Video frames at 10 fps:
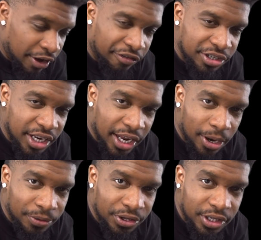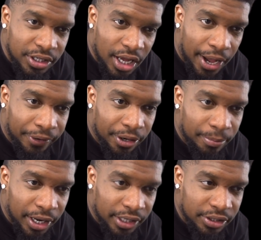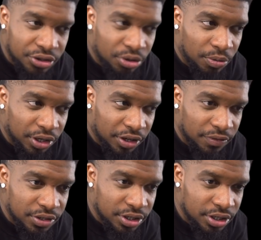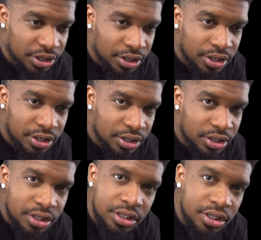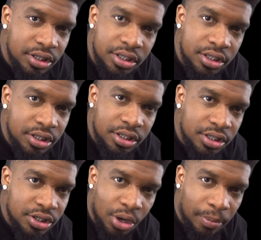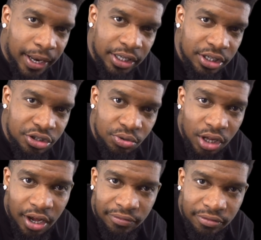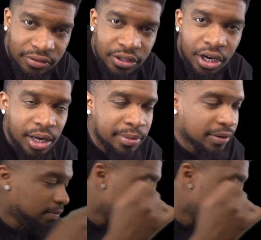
definitely stay healthy out here, man, because you don't want to give it to somebody that you love. You know what I